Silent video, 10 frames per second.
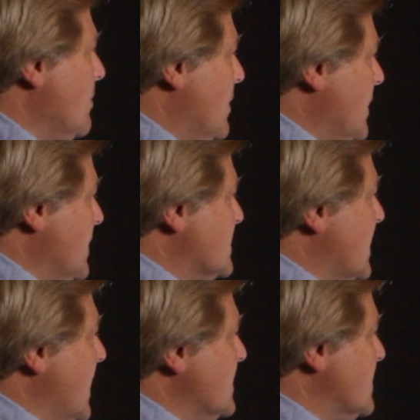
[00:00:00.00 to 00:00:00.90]
But in this
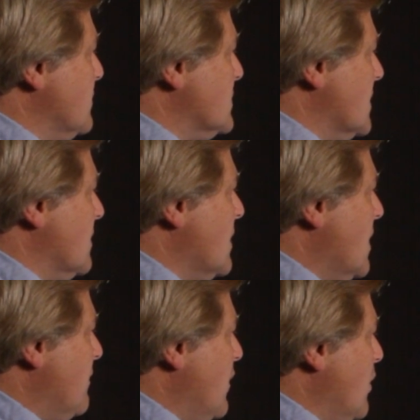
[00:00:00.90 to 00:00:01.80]
case, it was a
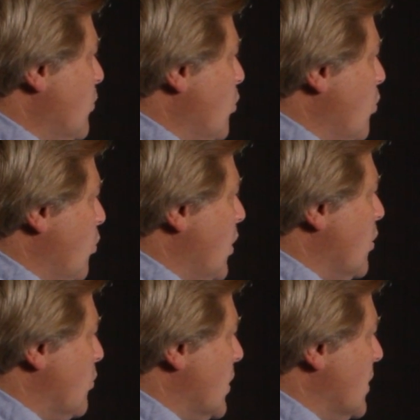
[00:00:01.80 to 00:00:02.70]
very
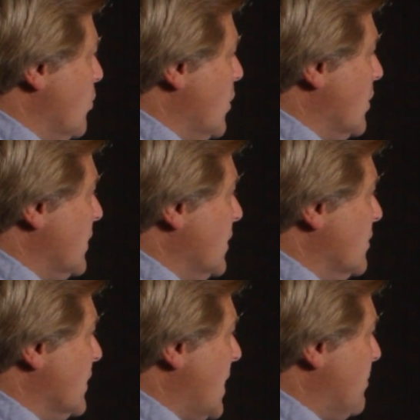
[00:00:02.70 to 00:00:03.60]
well-run,
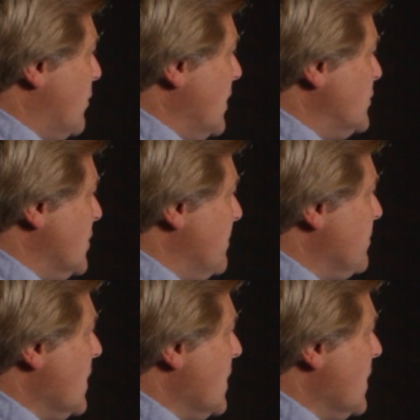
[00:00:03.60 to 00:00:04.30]
well-heeled operation.